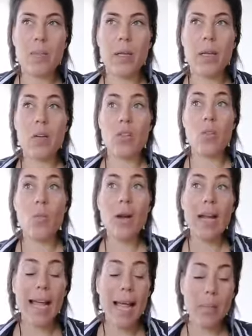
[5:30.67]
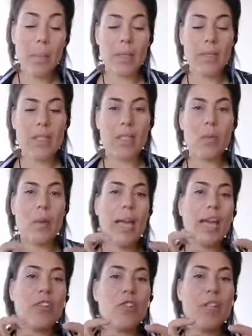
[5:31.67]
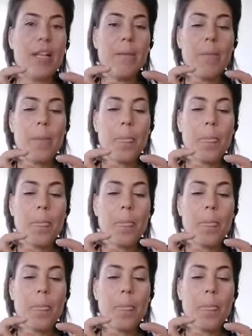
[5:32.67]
because what happens is we actually,